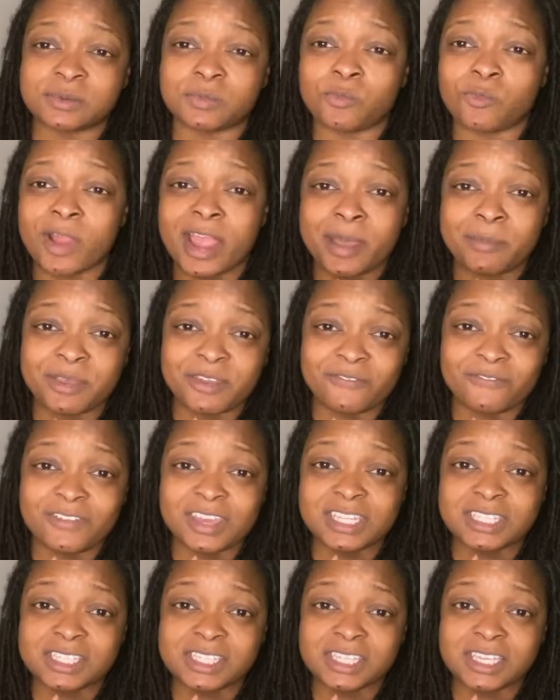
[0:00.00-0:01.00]
rabbit
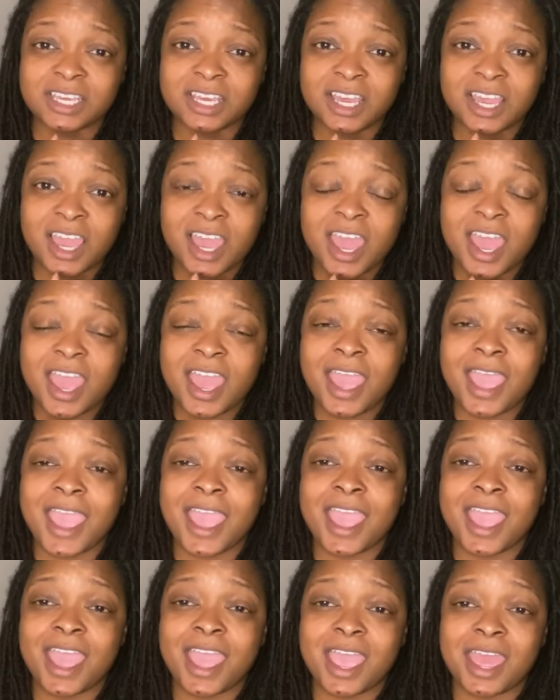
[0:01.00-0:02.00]
fencing
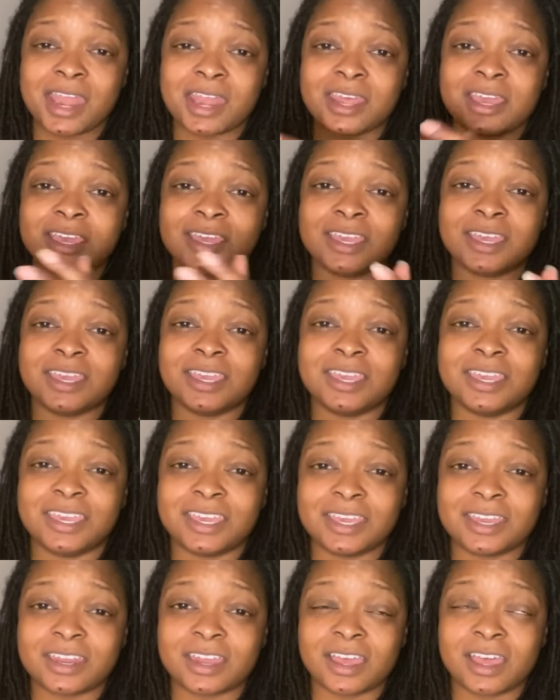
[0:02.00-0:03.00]
and
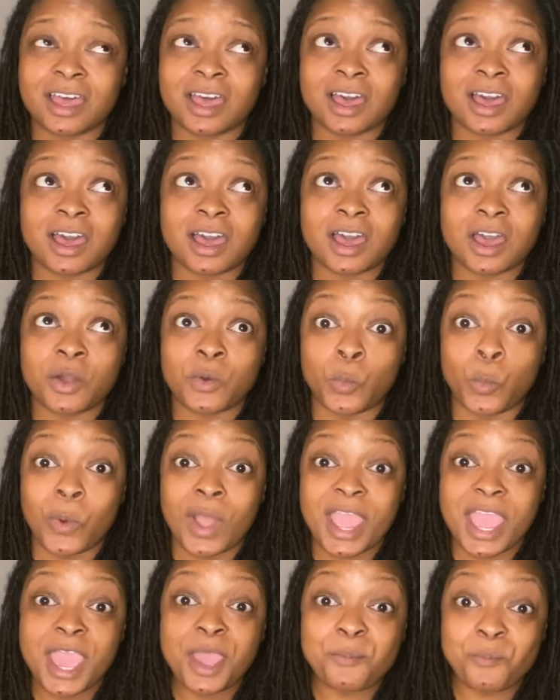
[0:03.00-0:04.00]
get
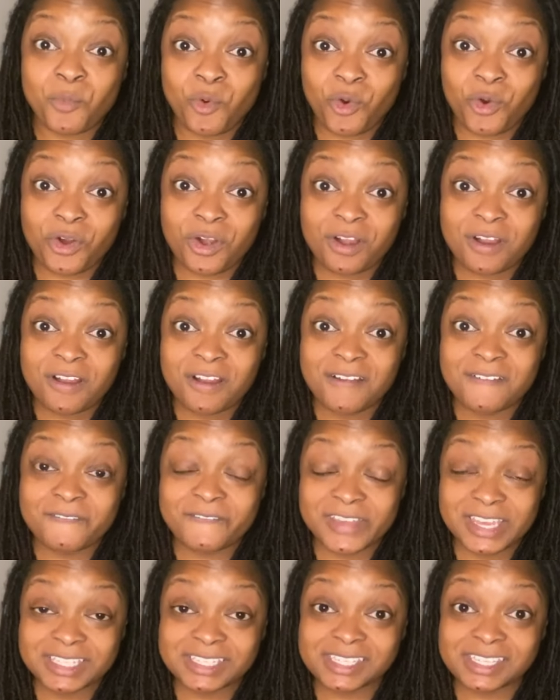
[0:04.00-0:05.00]
way more
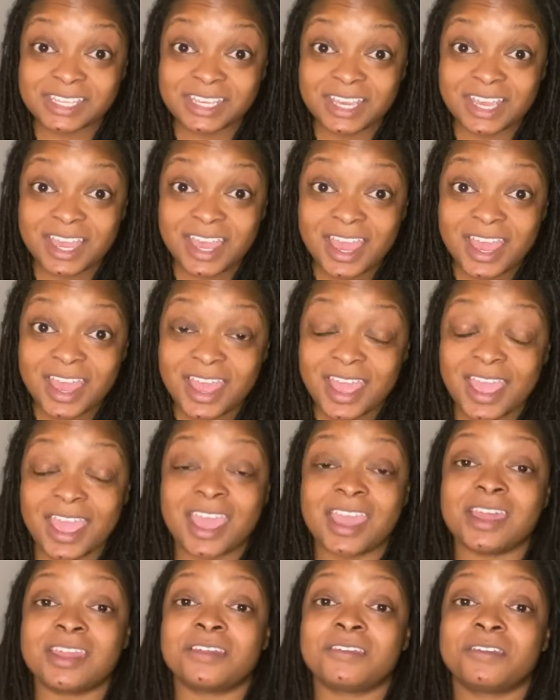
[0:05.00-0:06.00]
fencing
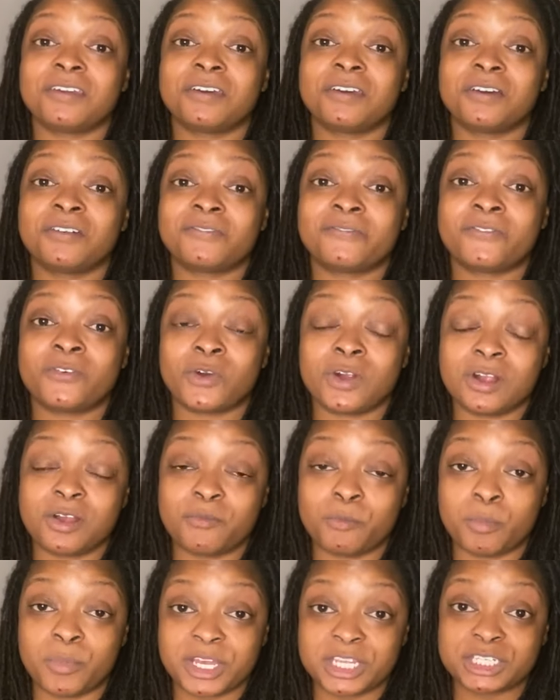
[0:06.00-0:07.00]
and for a
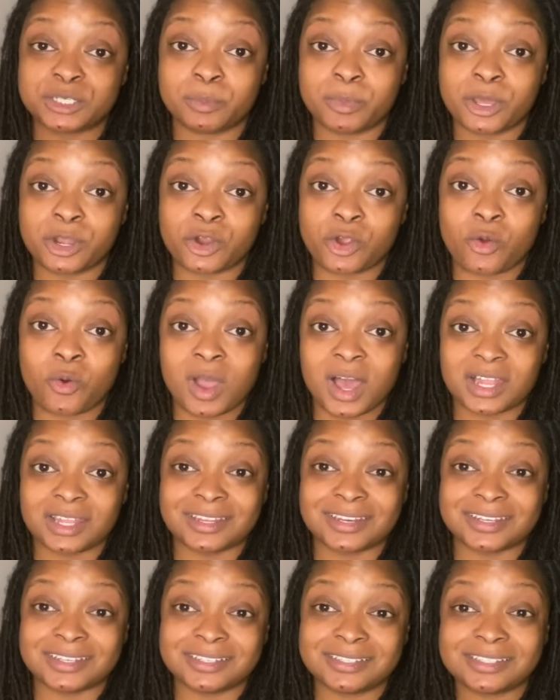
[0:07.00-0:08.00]
much better
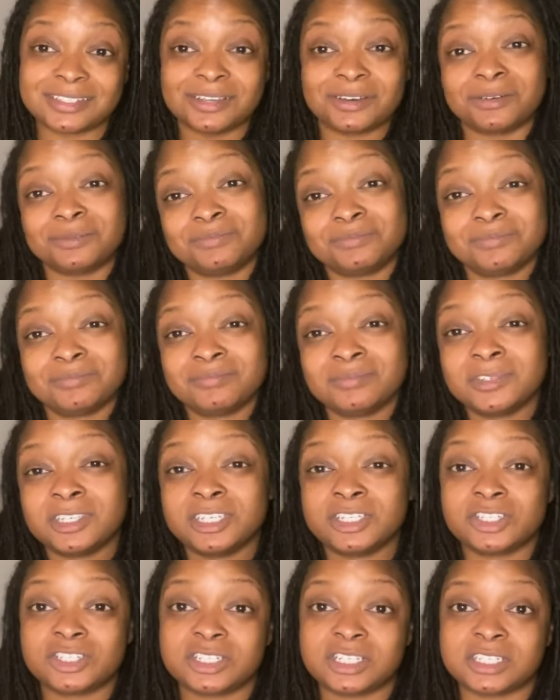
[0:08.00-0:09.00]
quality. So
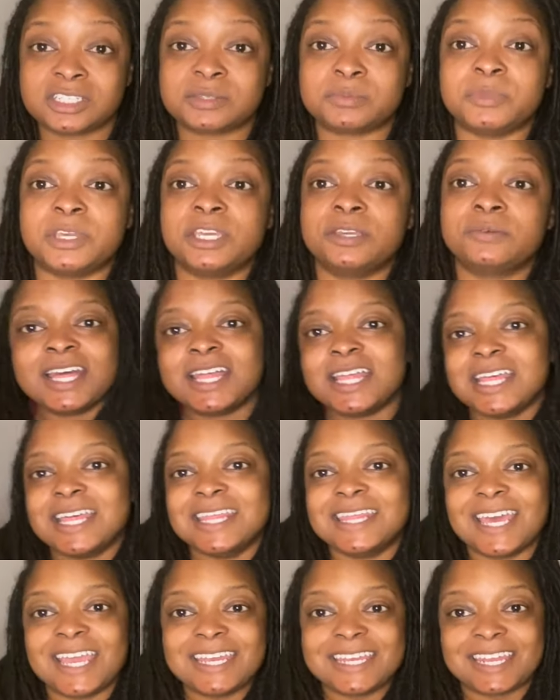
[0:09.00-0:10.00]
it's just me.
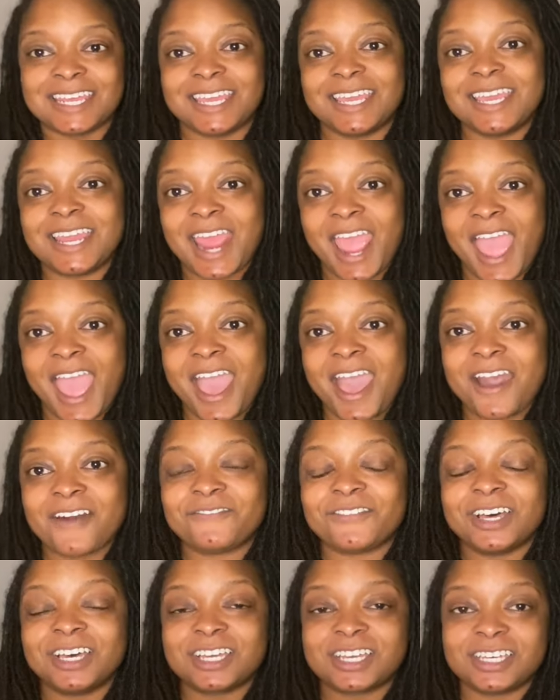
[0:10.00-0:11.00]
They did
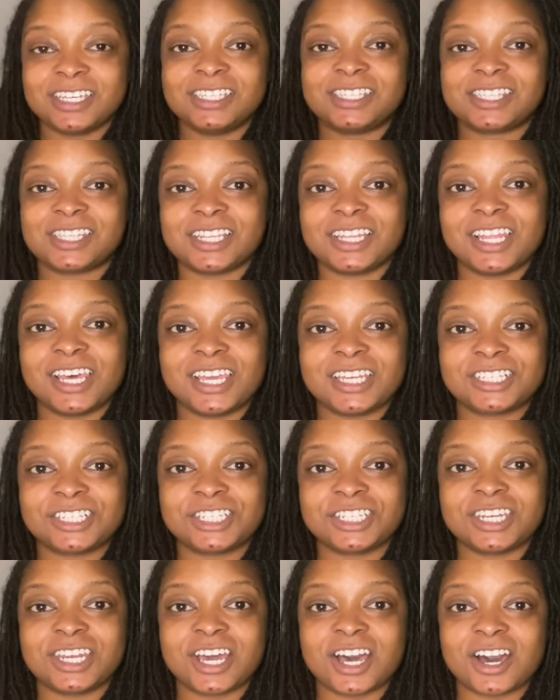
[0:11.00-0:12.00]
have a good
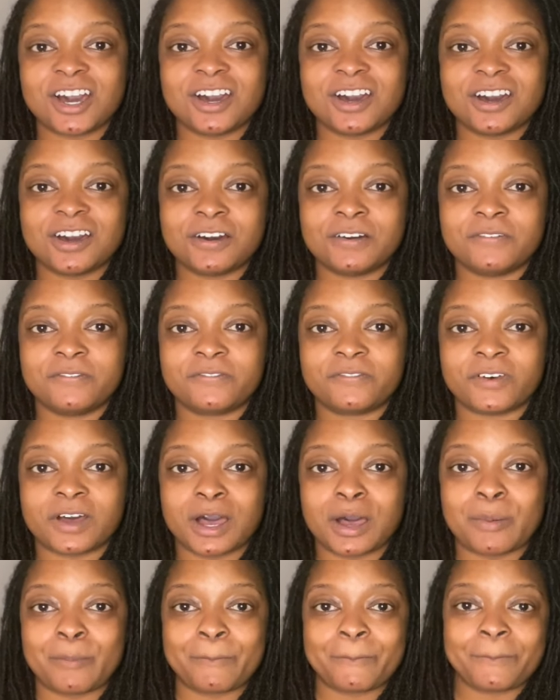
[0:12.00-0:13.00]
selection of
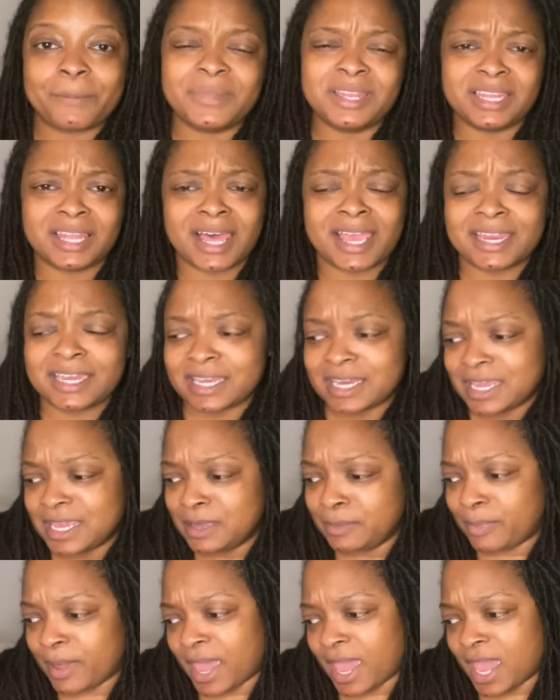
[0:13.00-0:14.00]
like
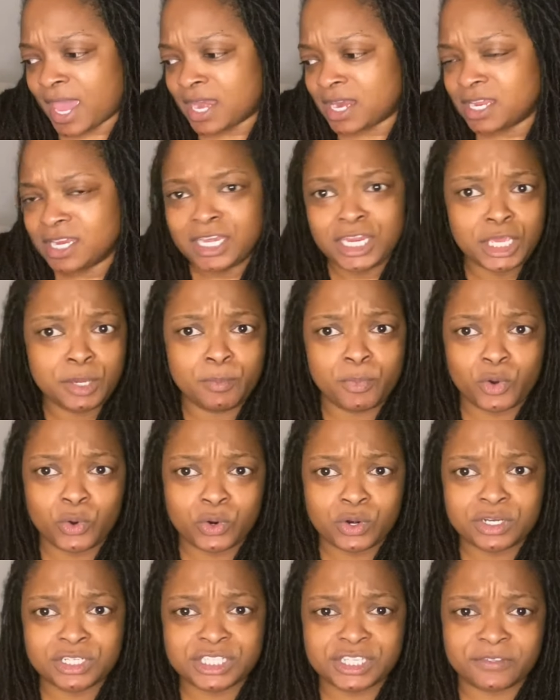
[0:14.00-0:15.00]
knee padding, knee
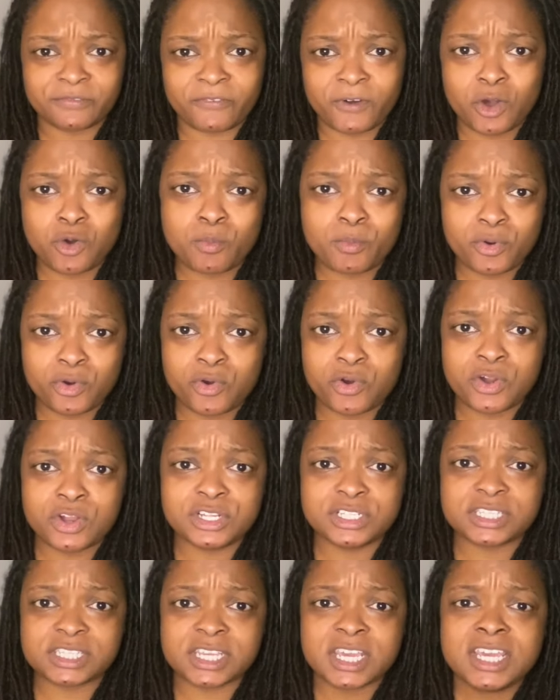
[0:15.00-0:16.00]
boards, the foam
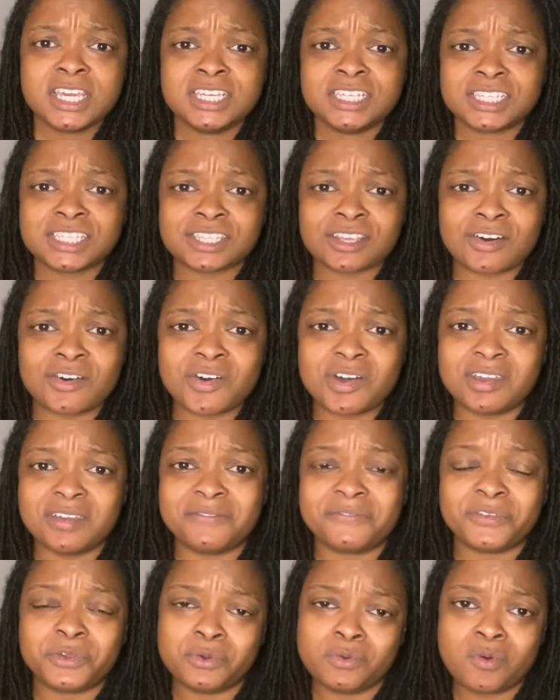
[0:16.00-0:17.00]
boards. So
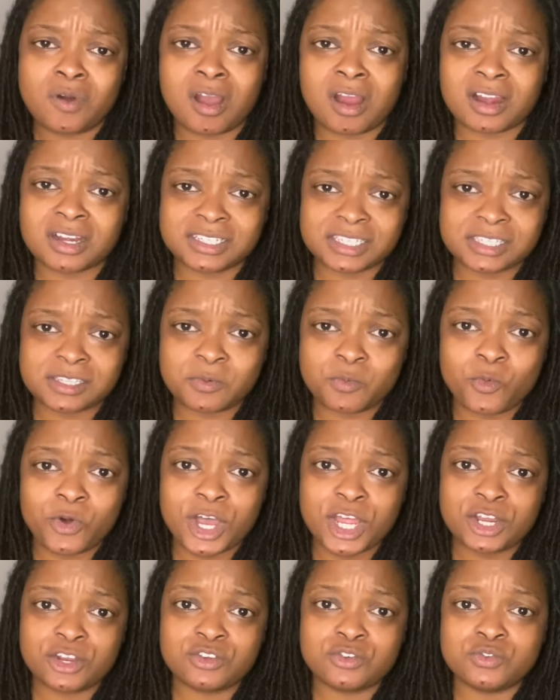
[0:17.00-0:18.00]
if you are
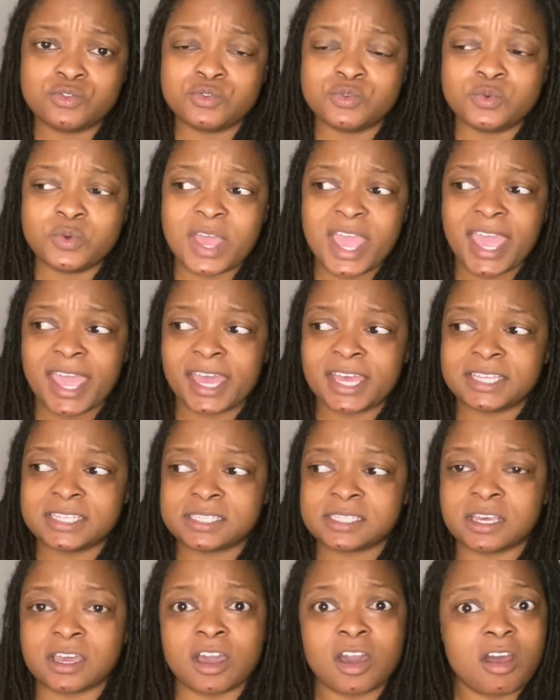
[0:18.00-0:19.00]
someone who
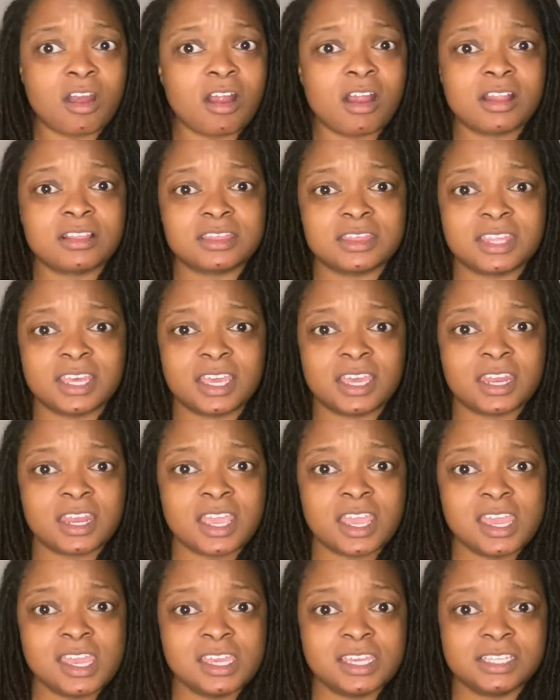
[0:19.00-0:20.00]
has a garden that
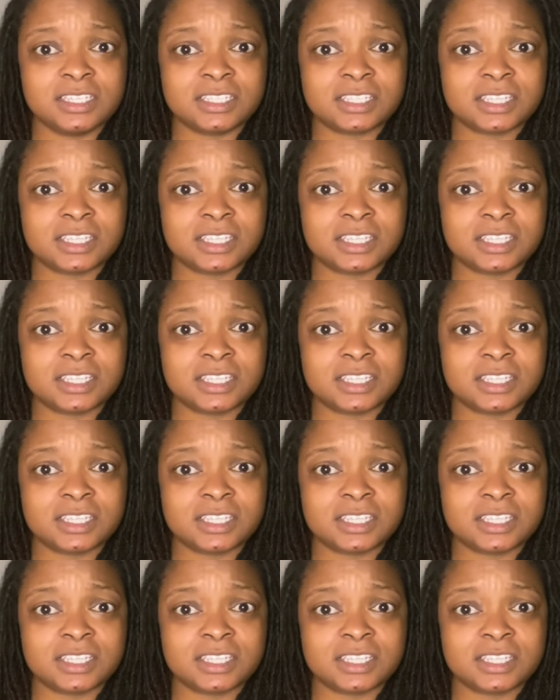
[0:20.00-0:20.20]
is